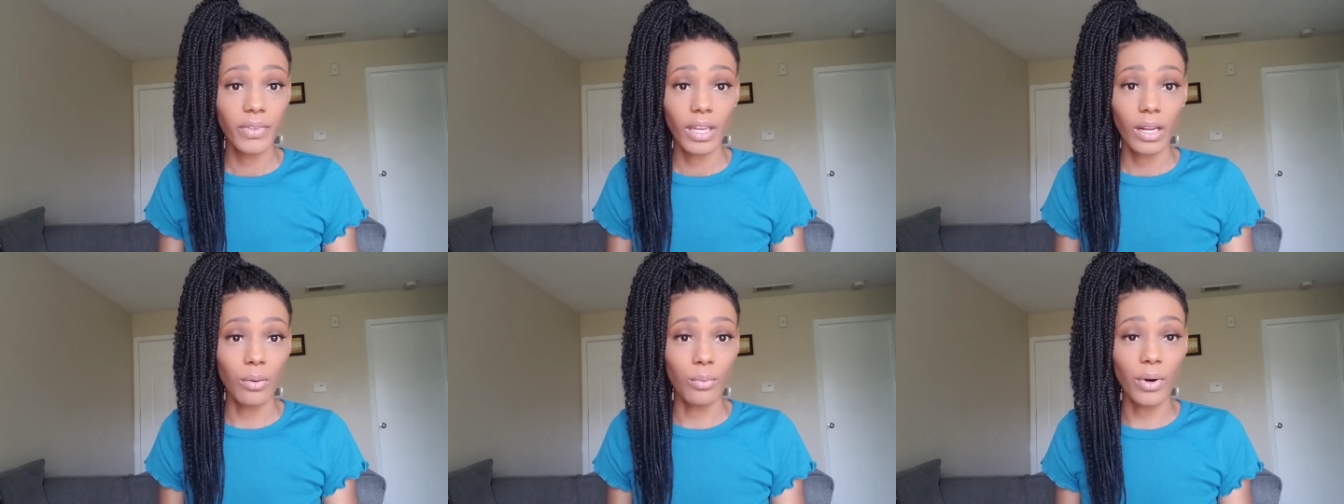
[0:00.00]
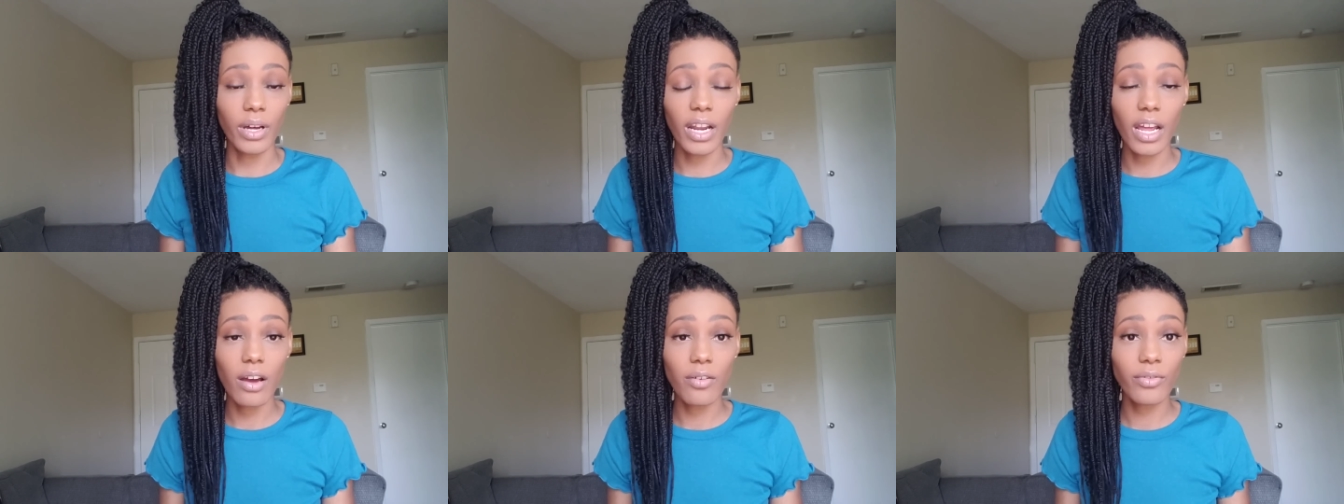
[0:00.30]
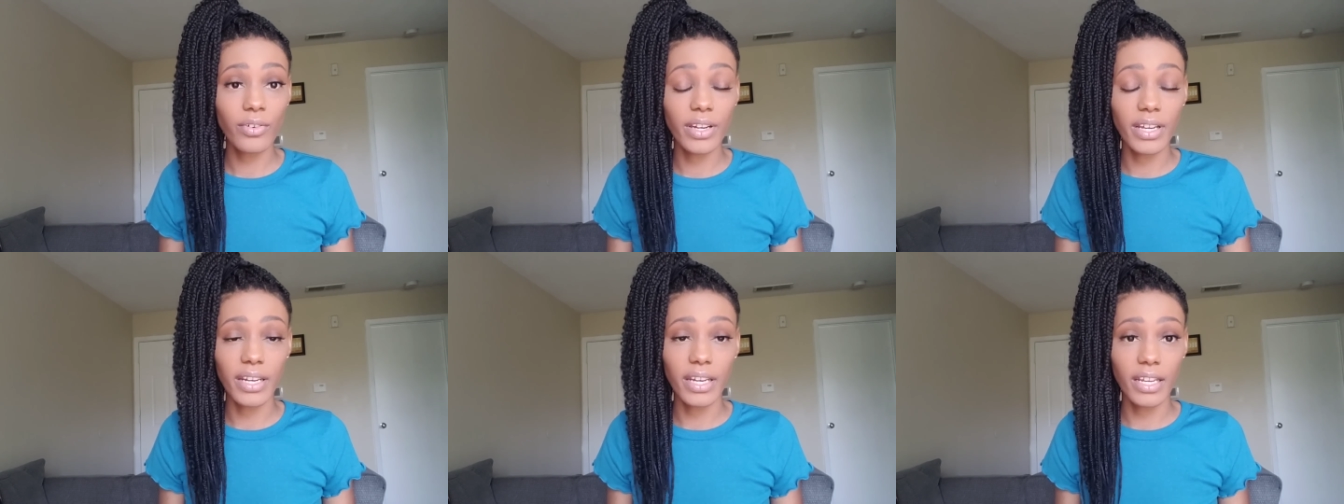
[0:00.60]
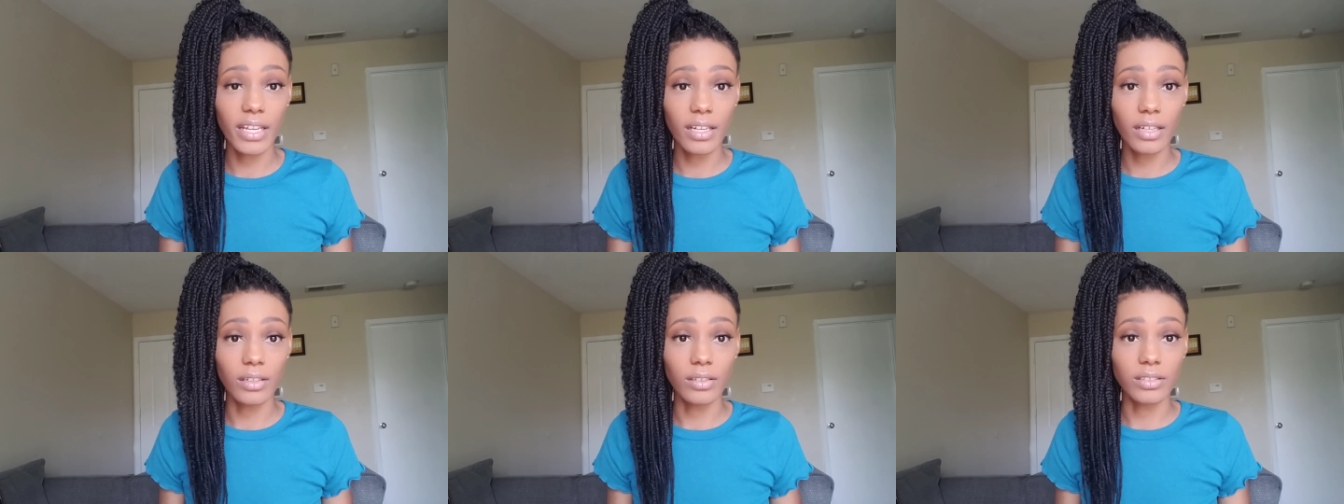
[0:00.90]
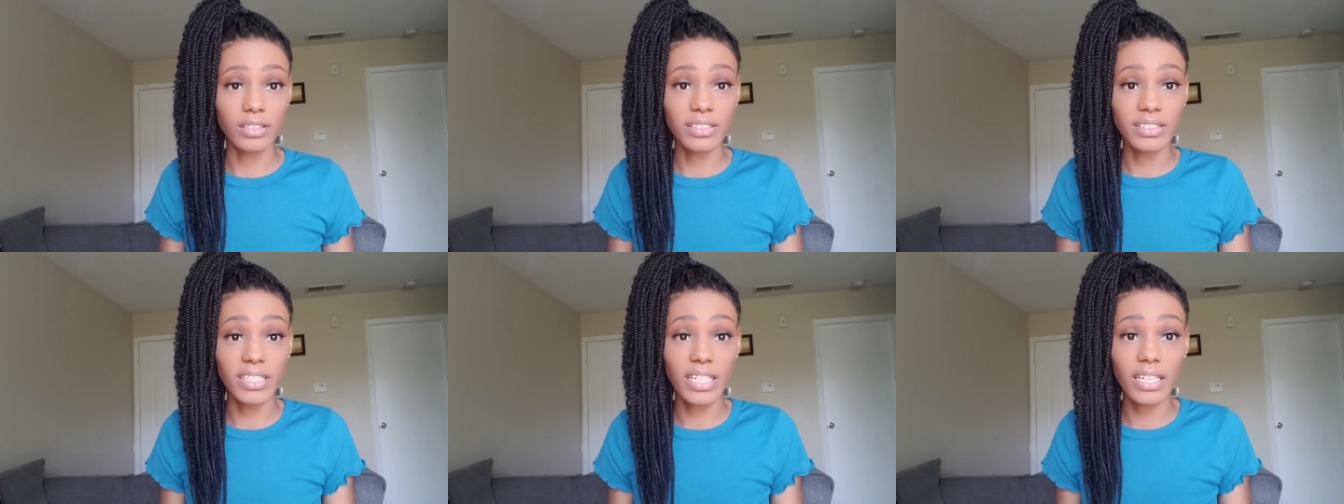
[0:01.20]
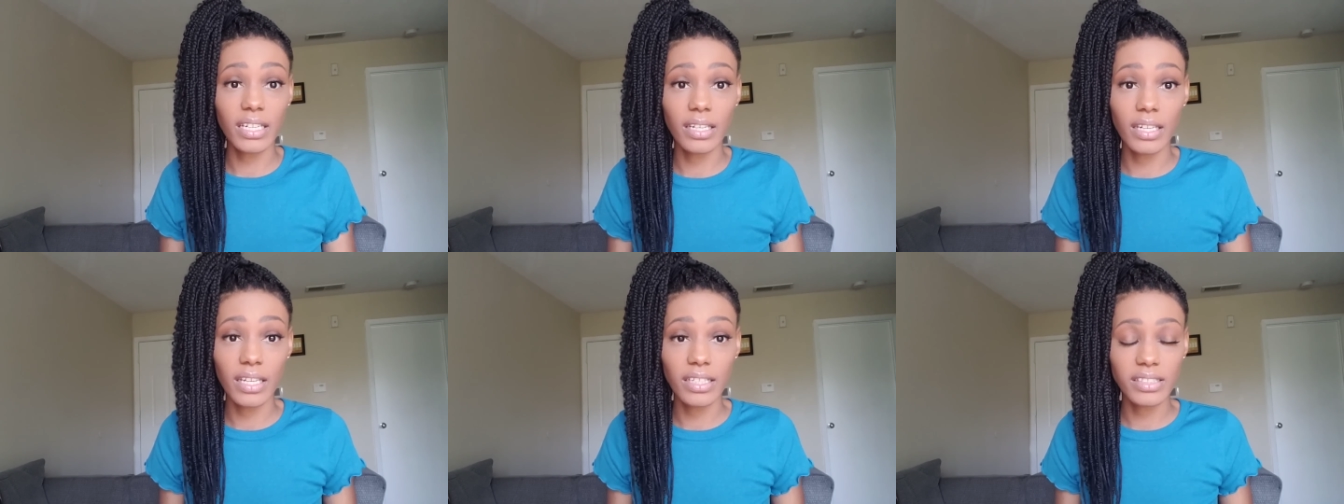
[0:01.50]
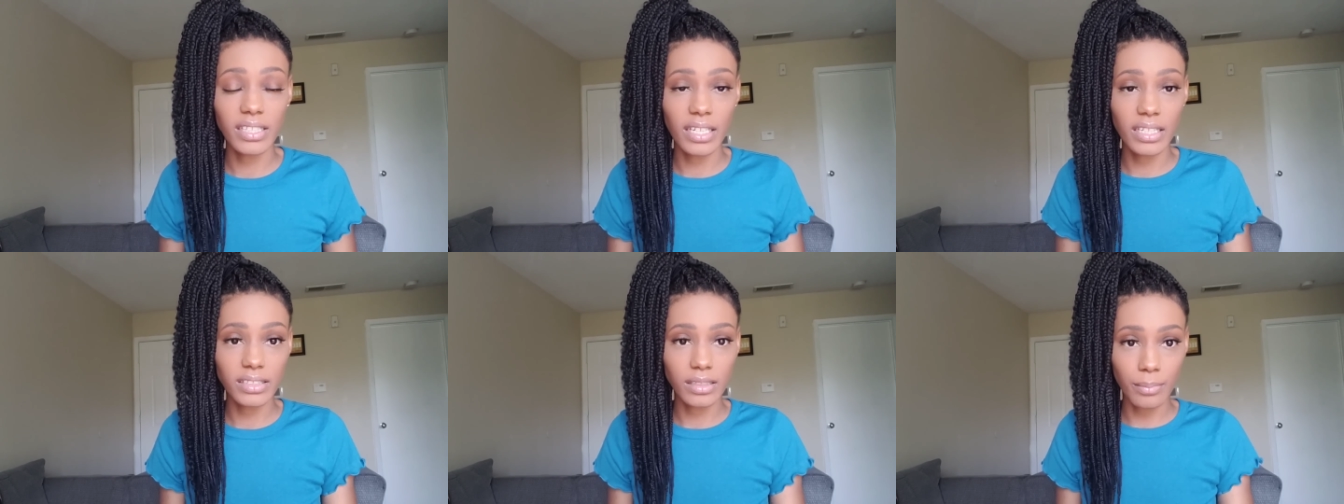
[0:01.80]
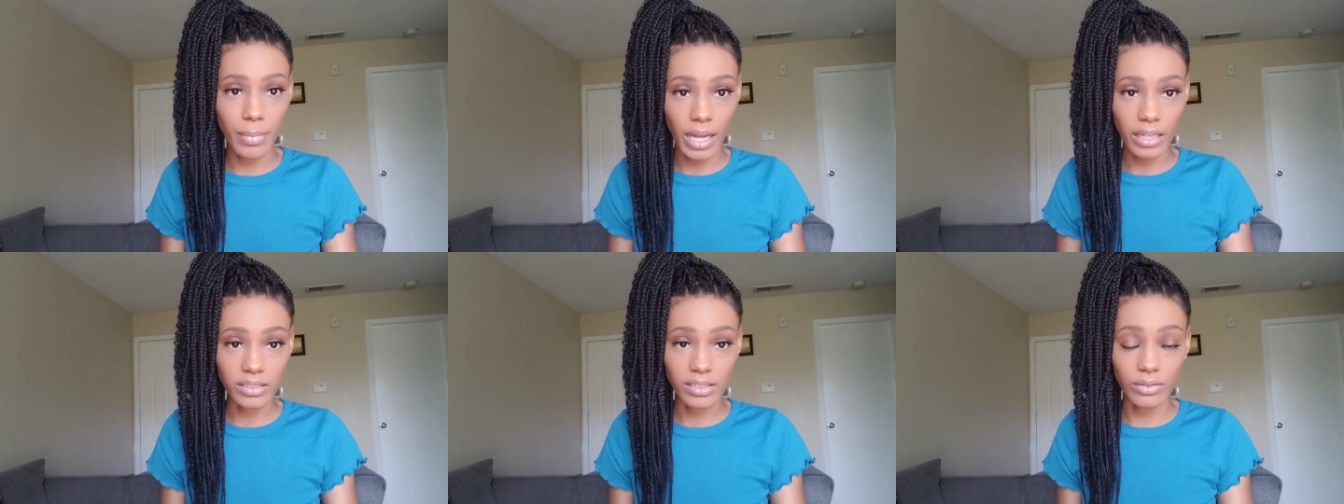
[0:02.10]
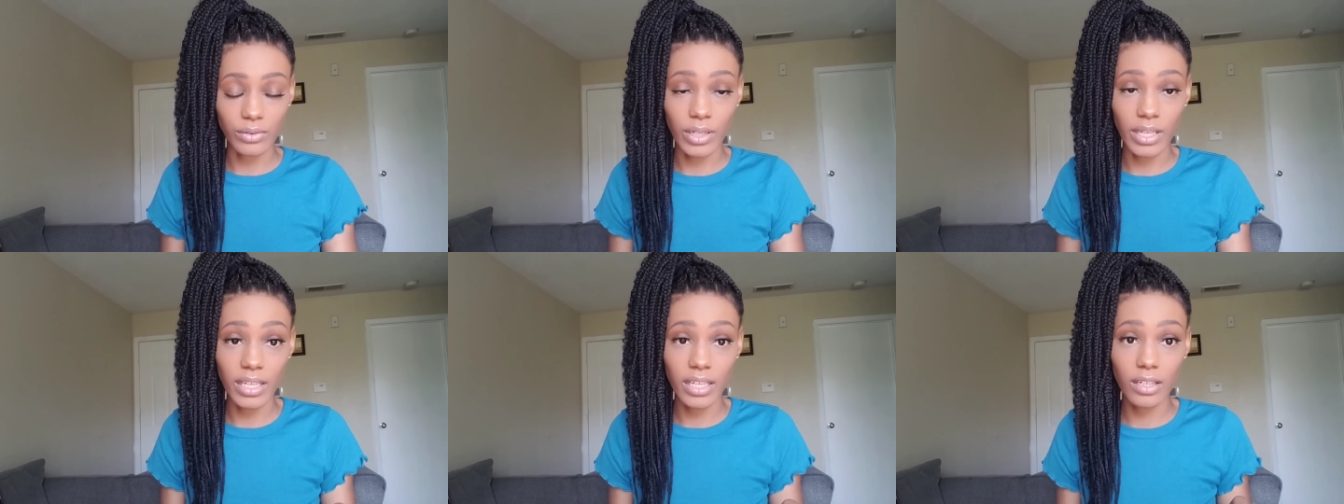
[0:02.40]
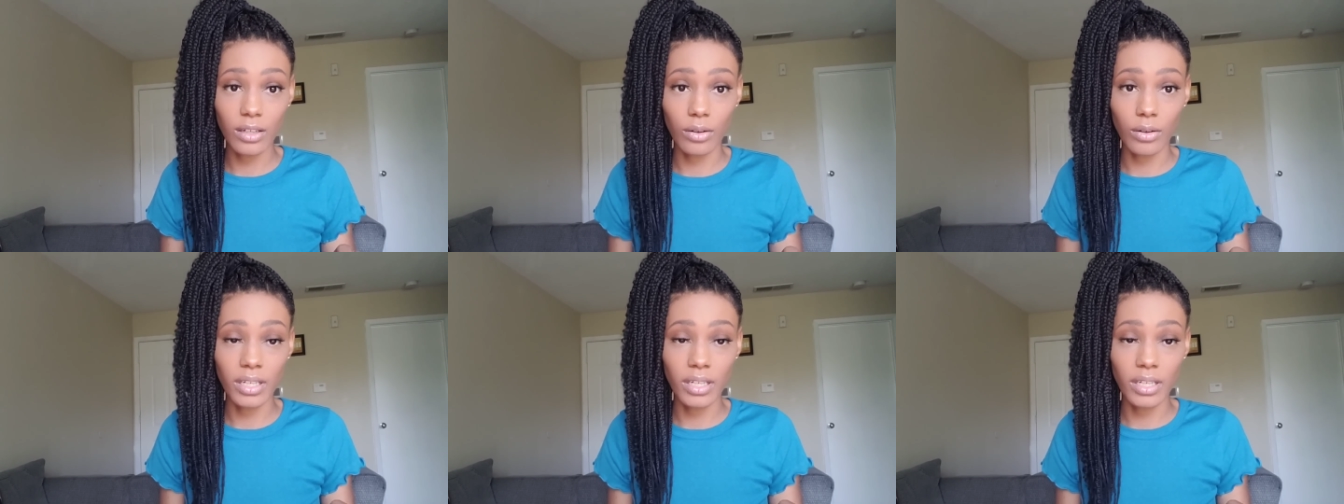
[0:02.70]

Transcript: whatever it is, sickness, He's about to heal.